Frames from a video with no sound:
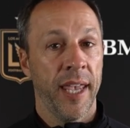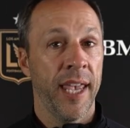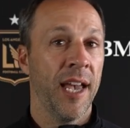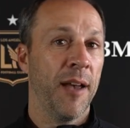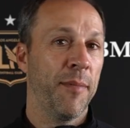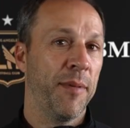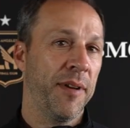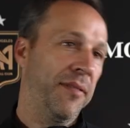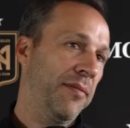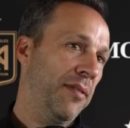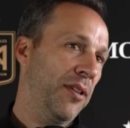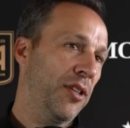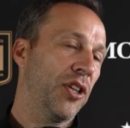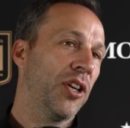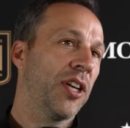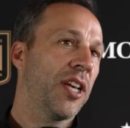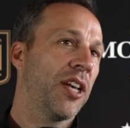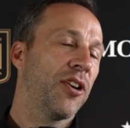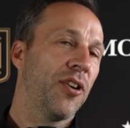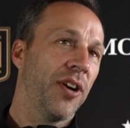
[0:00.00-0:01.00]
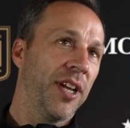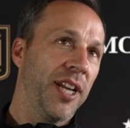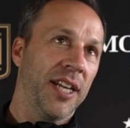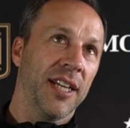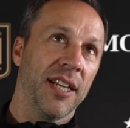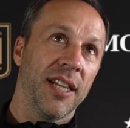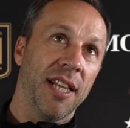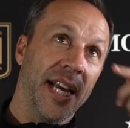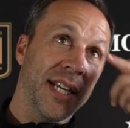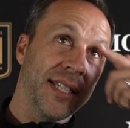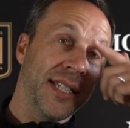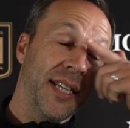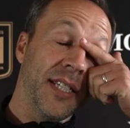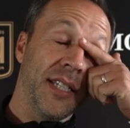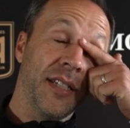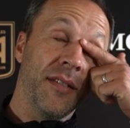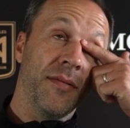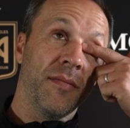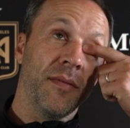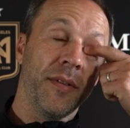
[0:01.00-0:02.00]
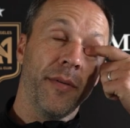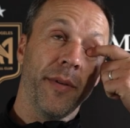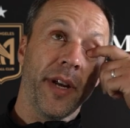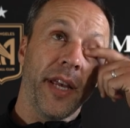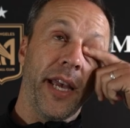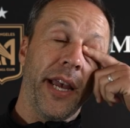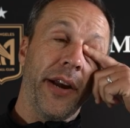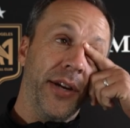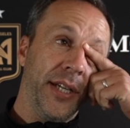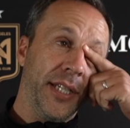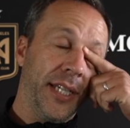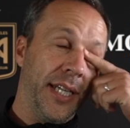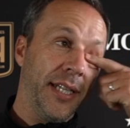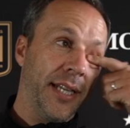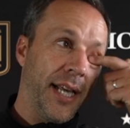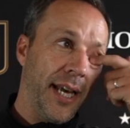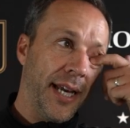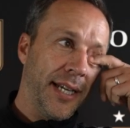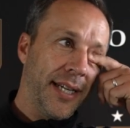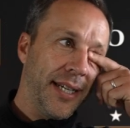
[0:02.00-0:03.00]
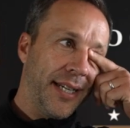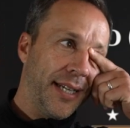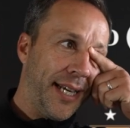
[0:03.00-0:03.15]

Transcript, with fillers: Yeah, but look, going into last season, we weren't guaranteed that